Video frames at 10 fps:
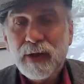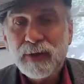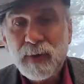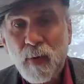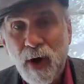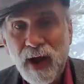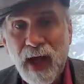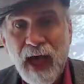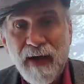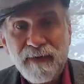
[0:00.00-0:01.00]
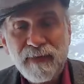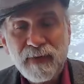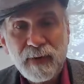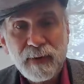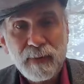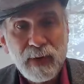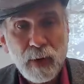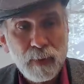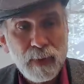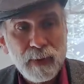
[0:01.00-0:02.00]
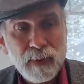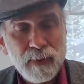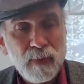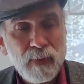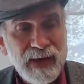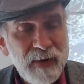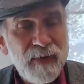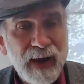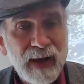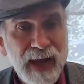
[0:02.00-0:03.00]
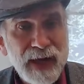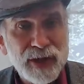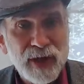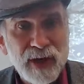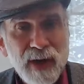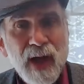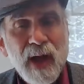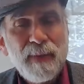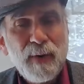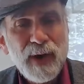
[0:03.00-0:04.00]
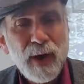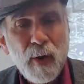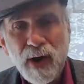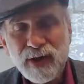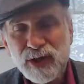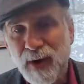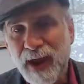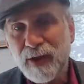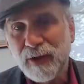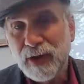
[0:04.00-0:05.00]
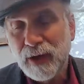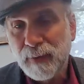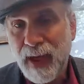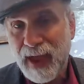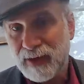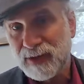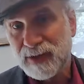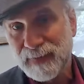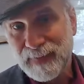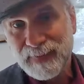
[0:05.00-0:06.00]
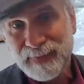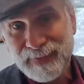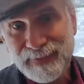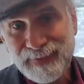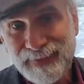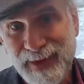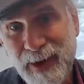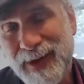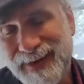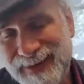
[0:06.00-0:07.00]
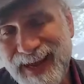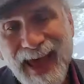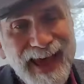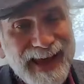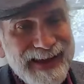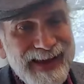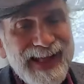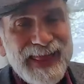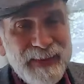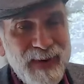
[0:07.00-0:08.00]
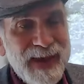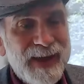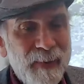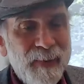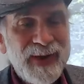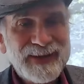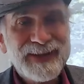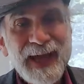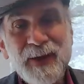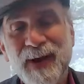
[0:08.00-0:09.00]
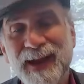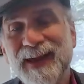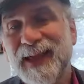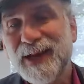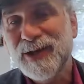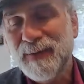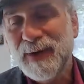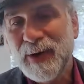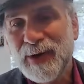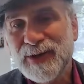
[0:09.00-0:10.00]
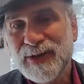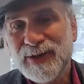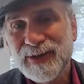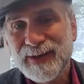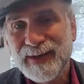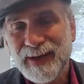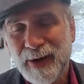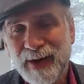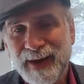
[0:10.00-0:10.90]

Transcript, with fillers: because we want to have you know, we need regulation, but we don't want to strangle little banks. Now, in tech, the big companies like regulation because you know